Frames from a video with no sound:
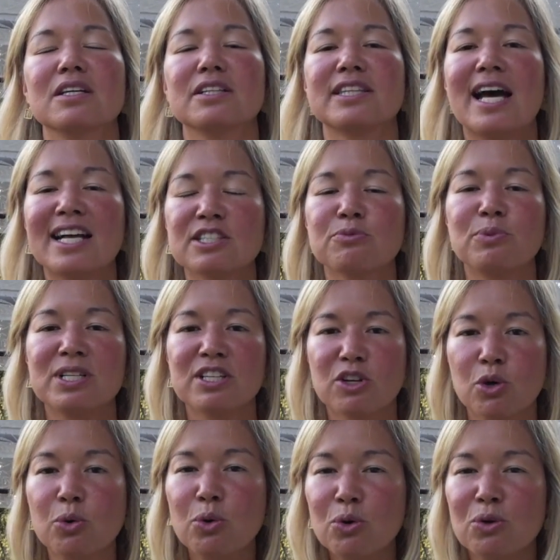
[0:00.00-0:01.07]
that's when
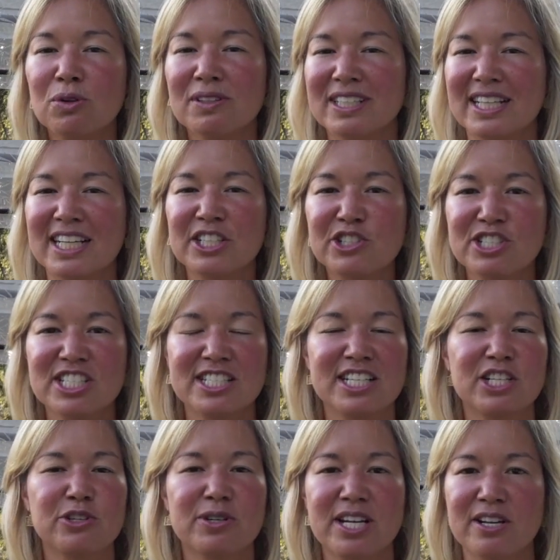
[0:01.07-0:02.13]
cool,
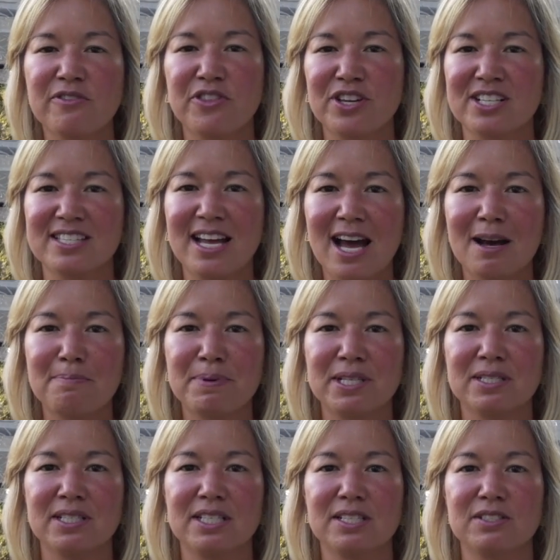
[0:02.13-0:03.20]
interesting, creative things happen,
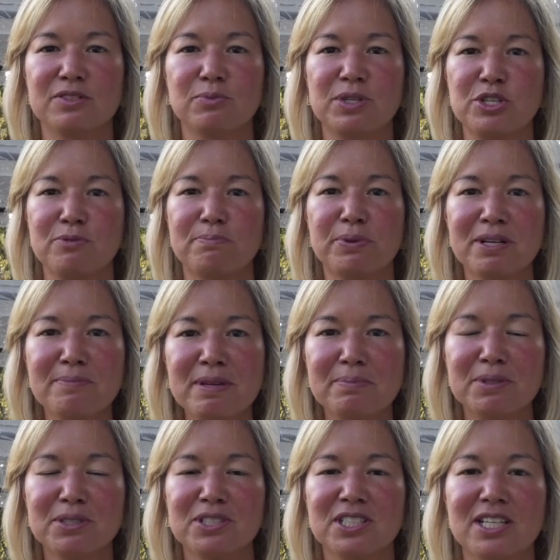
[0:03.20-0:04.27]
is when you bring
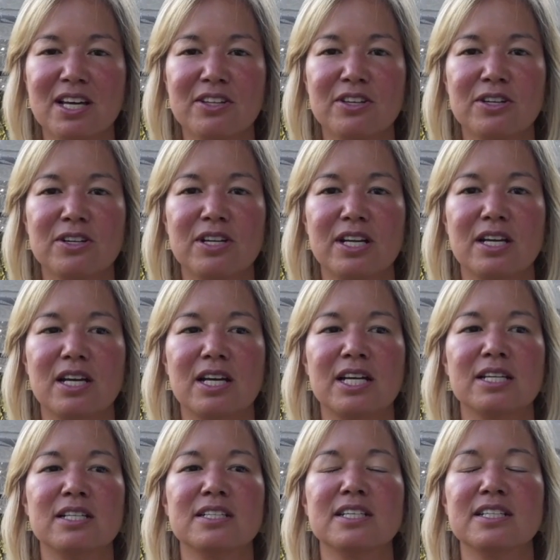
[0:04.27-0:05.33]
people together in
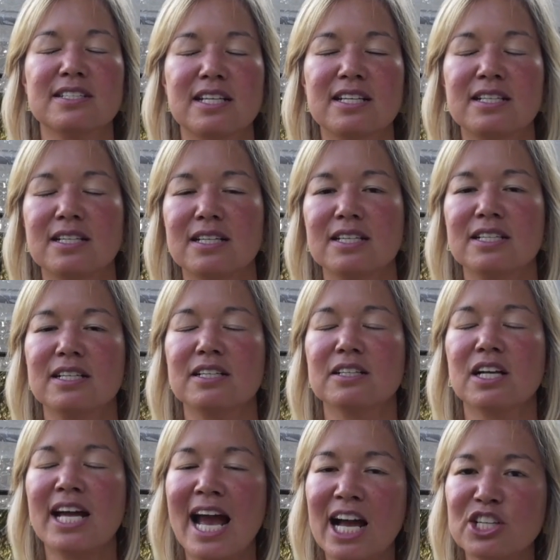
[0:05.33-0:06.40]
a
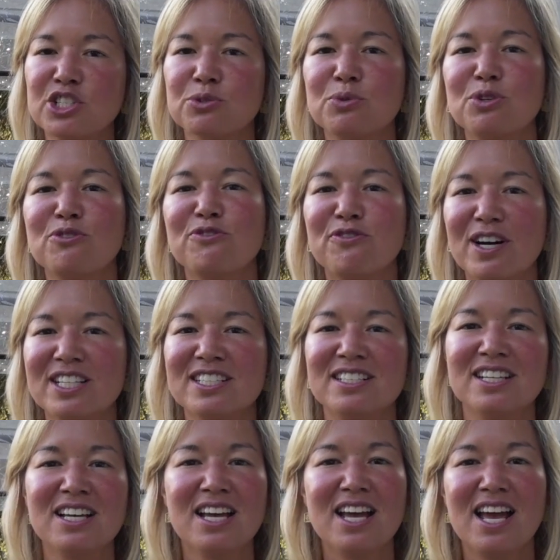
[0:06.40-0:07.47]
casual, fun,
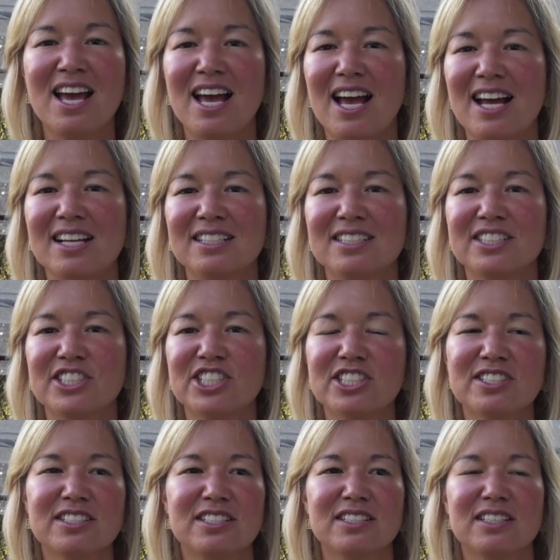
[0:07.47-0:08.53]
and
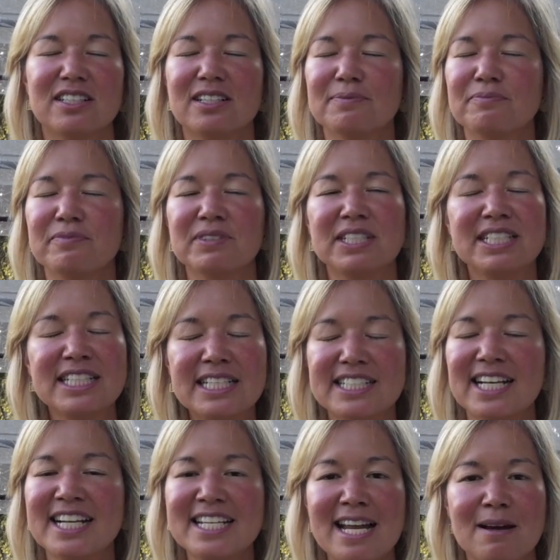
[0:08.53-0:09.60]
just
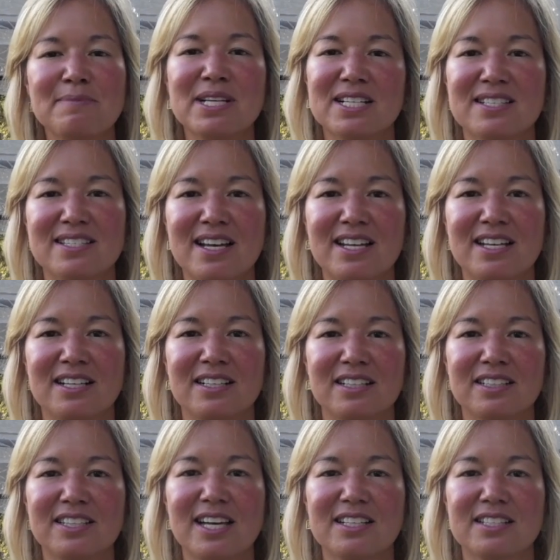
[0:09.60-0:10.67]
dynamic setting
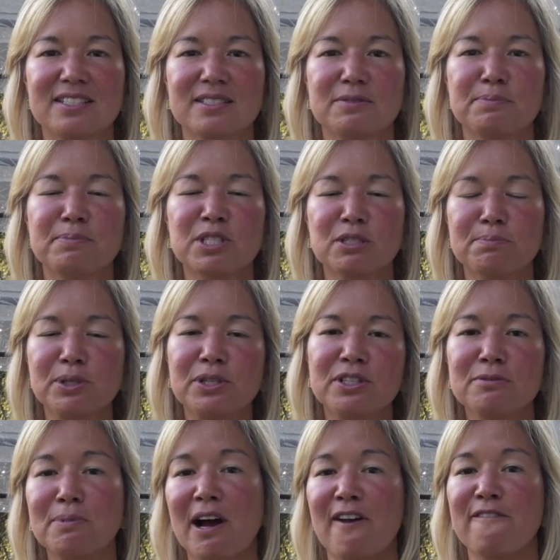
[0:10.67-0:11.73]
that's spurred
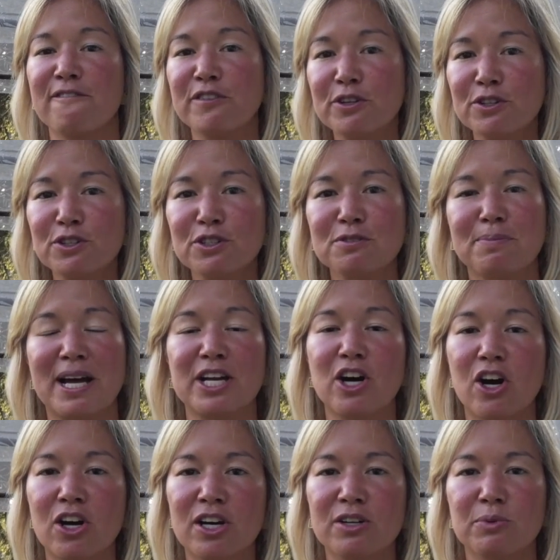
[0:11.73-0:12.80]
by food, by
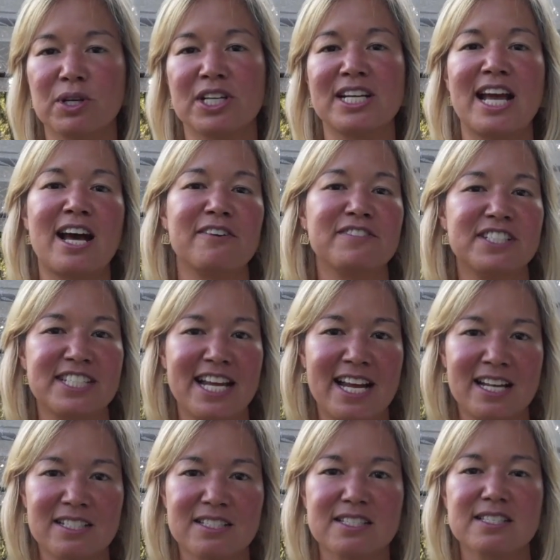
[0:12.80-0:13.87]
art. We're going to have
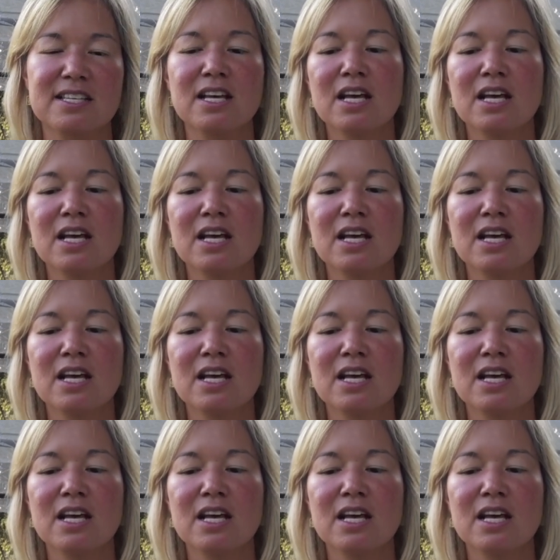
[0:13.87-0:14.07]
dance,